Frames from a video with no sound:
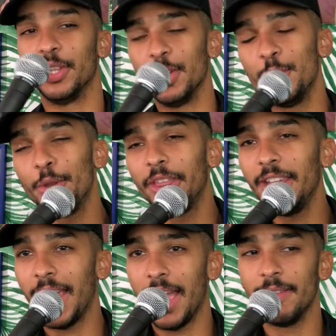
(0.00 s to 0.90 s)
Do you
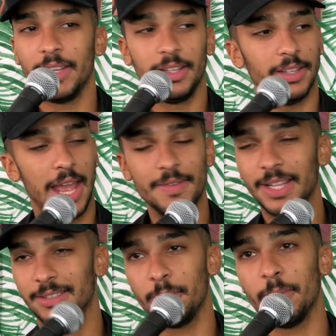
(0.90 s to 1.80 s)
think having having
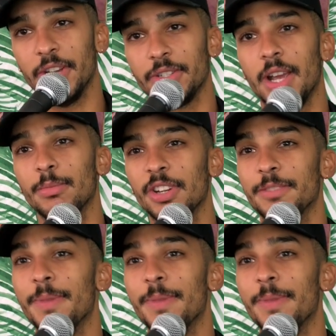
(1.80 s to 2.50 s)
that somebody by your side brings